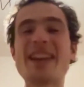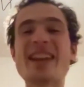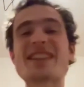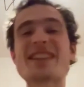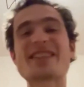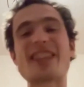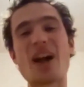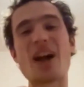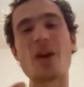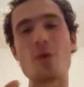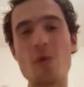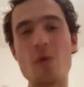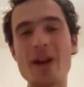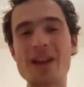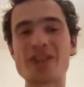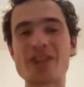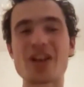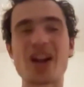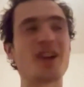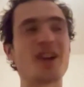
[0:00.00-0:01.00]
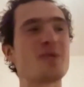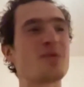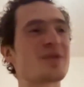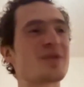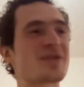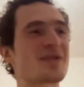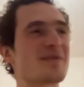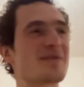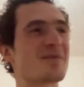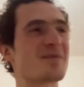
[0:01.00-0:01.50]
Weakness, I wish I
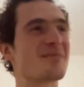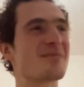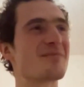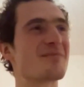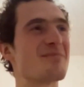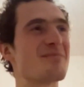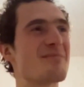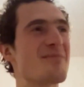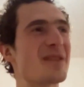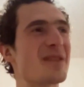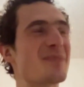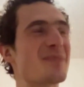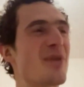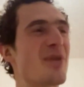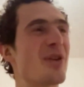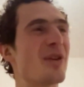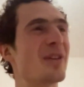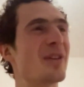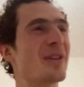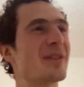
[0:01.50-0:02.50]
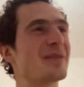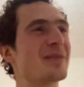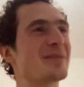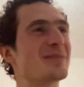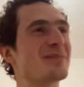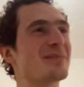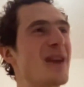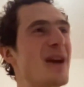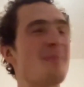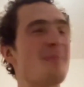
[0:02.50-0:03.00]
was a bit
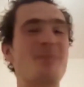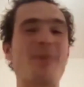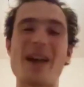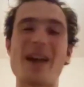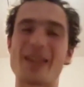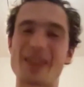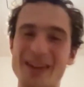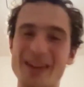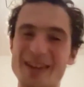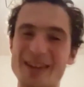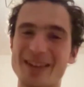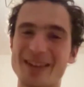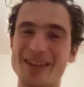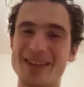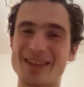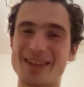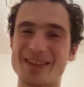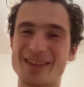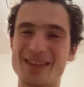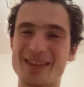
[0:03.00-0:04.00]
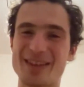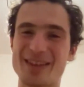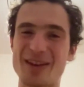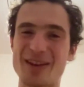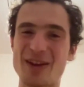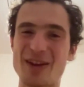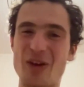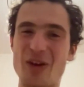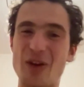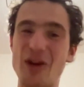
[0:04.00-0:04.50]
more empathic,
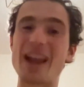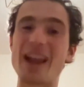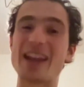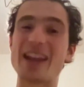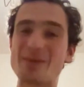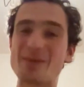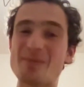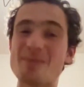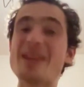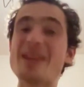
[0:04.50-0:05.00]
or like